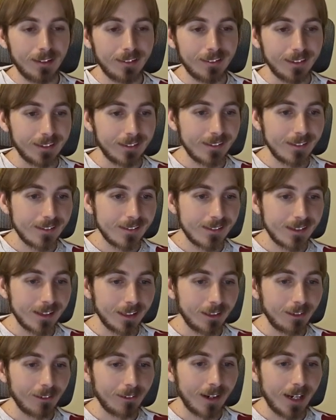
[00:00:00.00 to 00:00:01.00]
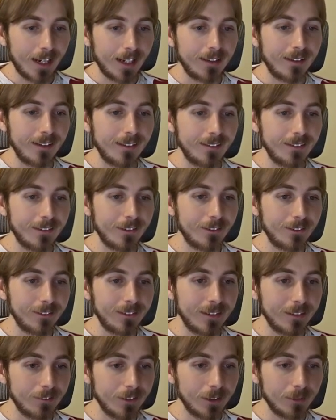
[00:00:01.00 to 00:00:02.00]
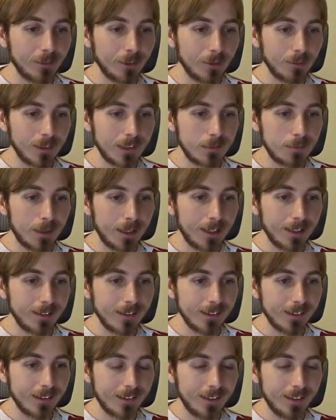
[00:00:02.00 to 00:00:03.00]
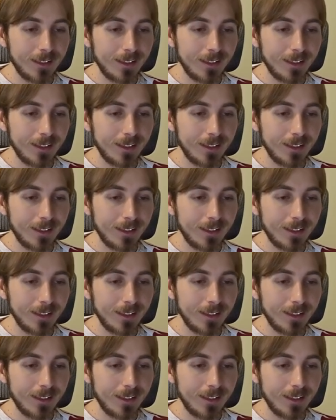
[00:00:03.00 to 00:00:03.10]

let's decorate this little living room space.